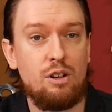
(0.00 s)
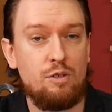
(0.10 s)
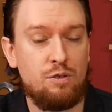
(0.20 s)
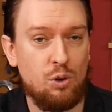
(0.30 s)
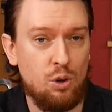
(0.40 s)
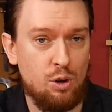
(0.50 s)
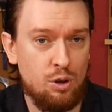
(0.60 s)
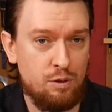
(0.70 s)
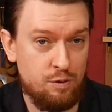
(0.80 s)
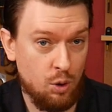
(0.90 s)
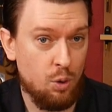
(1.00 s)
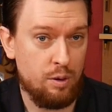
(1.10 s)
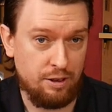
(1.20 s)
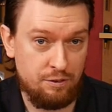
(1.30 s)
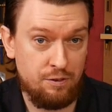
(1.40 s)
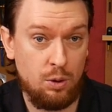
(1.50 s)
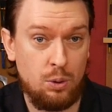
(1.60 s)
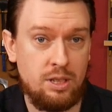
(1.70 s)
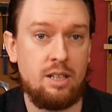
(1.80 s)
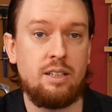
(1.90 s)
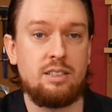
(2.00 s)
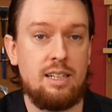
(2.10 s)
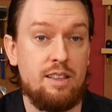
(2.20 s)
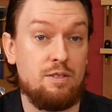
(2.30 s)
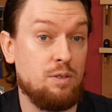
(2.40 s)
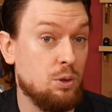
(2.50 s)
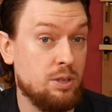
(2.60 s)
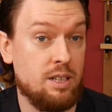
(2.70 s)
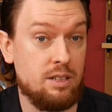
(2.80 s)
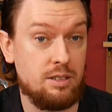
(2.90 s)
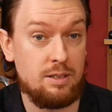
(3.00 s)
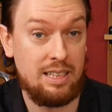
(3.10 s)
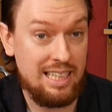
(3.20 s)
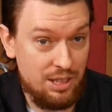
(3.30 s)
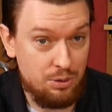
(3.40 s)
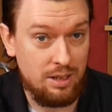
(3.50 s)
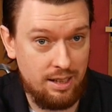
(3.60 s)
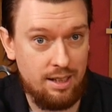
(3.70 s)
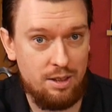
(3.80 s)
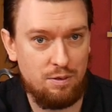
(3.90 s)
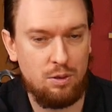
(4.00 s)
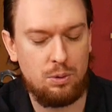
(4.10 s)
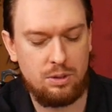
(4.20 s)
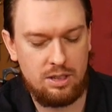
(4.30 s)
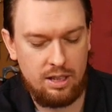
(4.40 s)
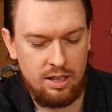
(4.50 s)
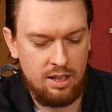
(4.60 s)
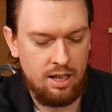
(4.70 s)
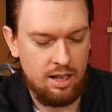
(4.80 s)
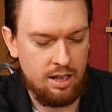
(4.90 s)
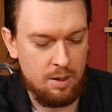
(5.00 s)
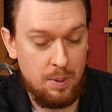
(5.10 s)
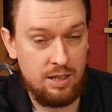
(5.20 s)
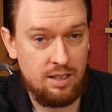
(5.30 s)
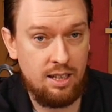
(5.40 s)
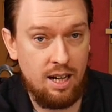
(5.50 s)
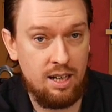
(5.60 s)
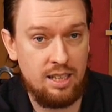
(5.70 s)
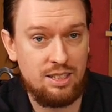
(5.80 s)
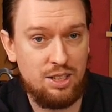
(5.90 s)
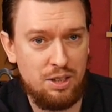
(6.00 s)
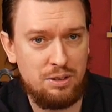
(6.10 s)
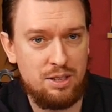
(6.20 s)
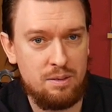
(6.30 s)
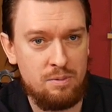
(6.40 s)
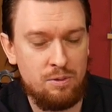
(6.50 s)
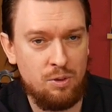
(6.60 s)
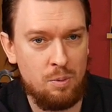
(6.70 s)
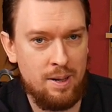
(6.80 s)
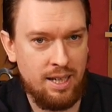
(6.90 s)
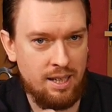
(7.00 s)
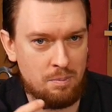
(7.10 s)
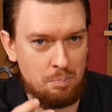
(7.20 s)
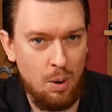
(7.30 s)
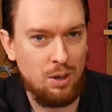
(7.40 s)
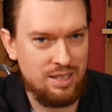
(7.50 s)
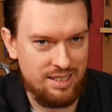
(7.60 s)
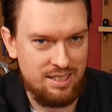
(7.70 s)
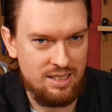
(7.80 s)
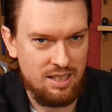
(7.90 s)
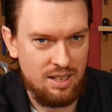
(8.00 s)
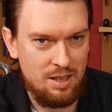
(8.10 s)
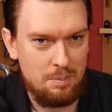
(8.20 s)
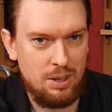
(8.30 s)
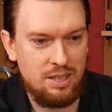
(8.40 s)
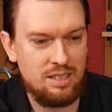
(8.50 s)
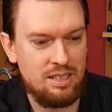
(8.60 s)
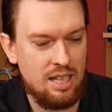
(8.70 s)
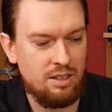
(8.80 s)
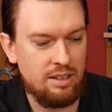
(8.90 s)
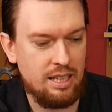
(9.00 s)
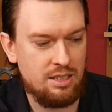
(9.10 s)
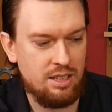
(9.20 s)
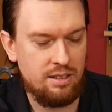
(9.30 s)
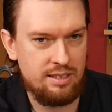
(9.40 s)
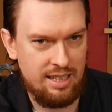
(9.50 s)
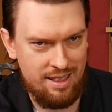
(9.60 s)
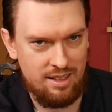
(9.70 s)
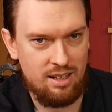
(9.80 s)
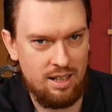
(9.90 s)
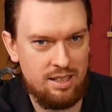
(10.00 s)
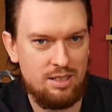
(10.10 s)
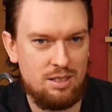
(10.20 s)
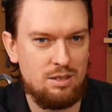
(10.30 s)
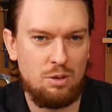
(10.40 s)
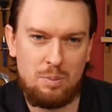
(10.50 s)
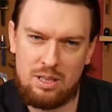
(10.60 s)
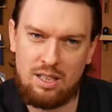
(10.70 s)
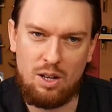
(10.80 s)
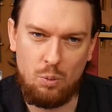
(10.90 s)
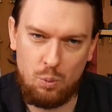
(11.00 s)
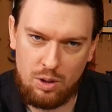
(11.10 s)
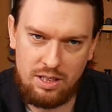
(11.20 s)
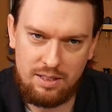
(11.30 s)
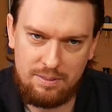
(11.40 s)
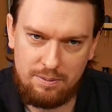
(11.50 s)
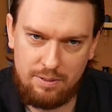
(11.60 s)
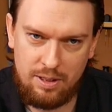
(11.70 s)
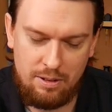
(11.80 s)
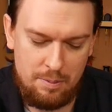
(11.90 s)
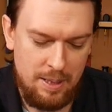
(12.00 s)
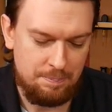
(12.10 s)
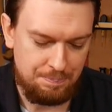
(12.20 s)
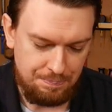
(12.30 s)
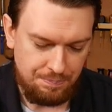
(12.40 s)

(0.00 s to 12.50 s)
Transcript: for flooring, floor tiles, leather floor tiles, literally leather floors. Uh, personally, I like to use them for making boxes because then you get to use leather and it's almost like wood, if you know what I mean.